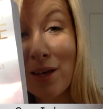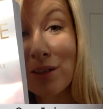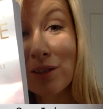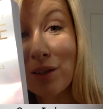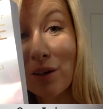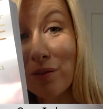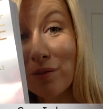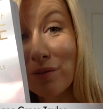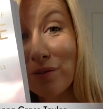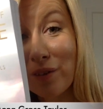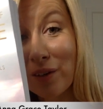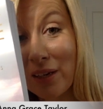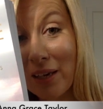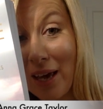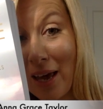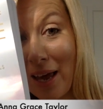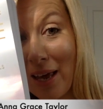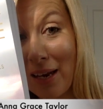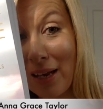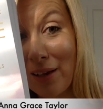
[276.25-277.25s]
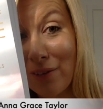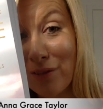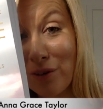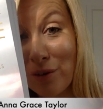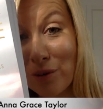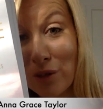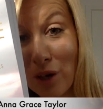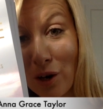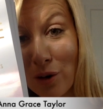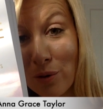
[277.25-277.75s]
Don't forget, if
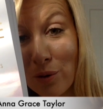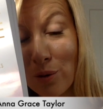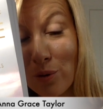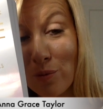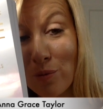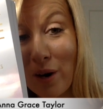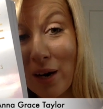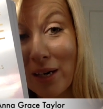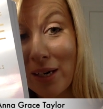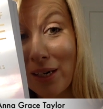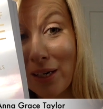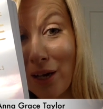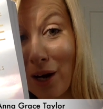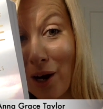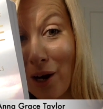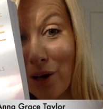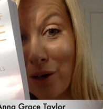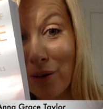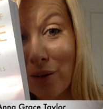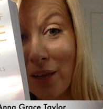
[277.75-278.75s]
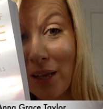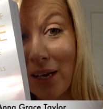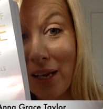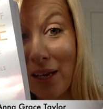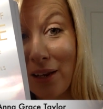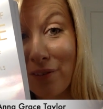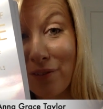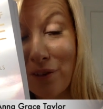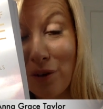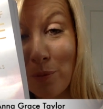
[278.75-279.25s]
you don't already know, that
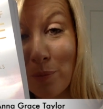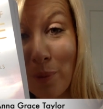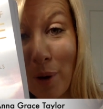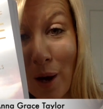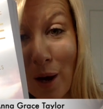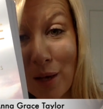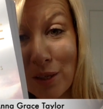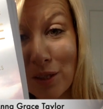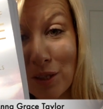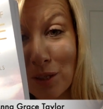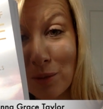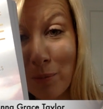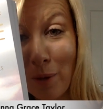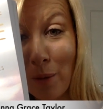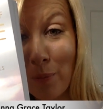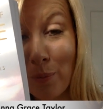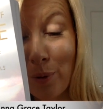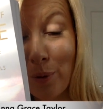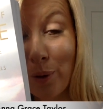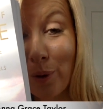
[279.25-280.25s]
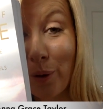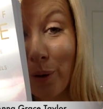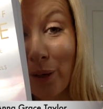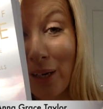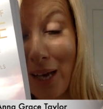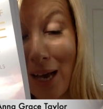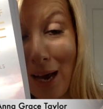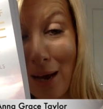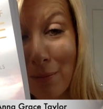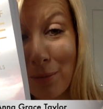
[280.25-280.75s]
if you purchase my book
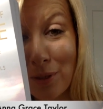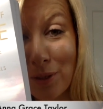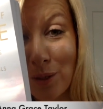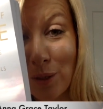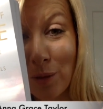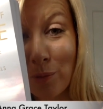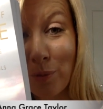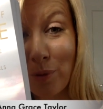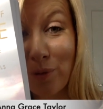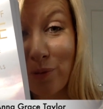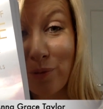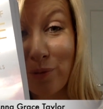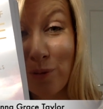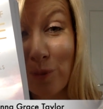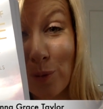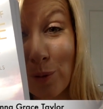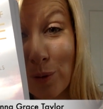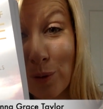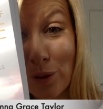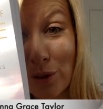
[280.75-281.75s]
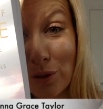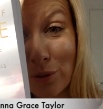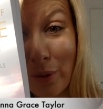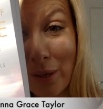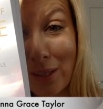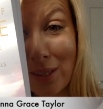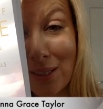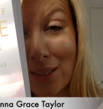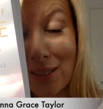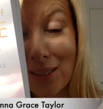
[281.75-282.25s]
on Amazon before the
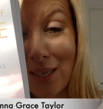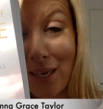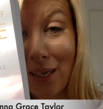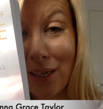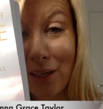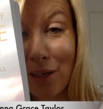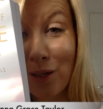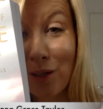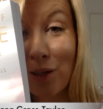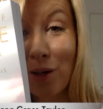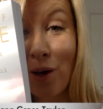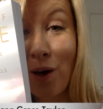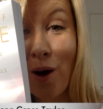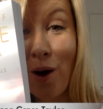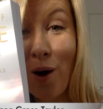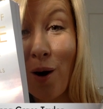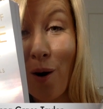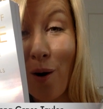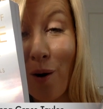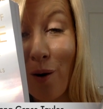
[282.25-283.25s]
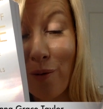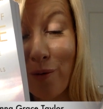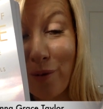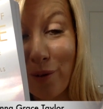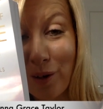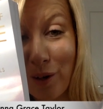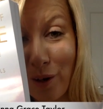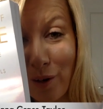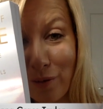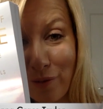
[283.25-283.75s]
22nd of
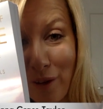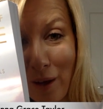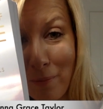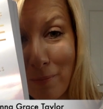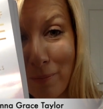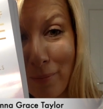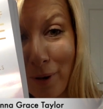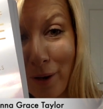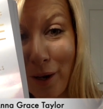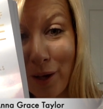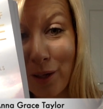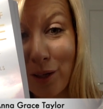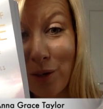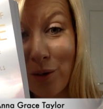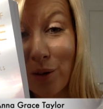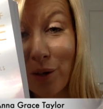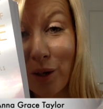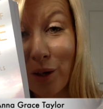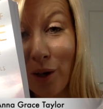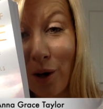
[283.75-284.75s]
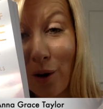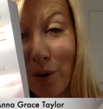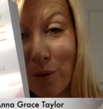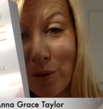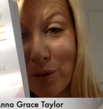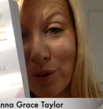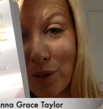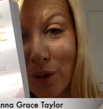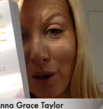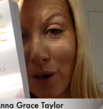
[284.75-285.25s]
November, you can
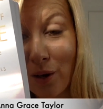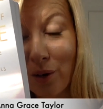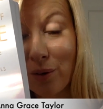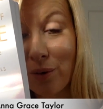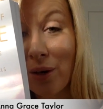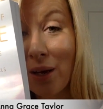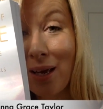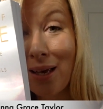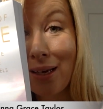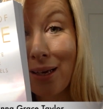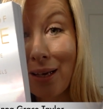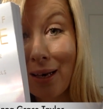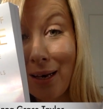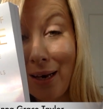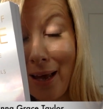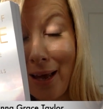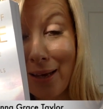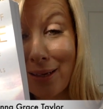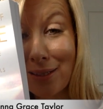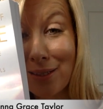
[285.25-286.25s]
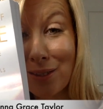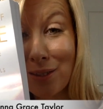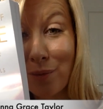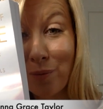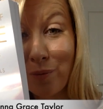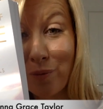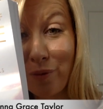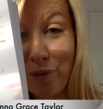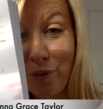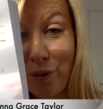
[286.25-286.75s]
also collect
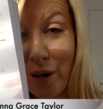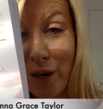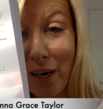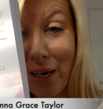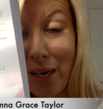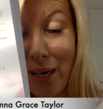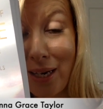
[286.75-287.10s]
some free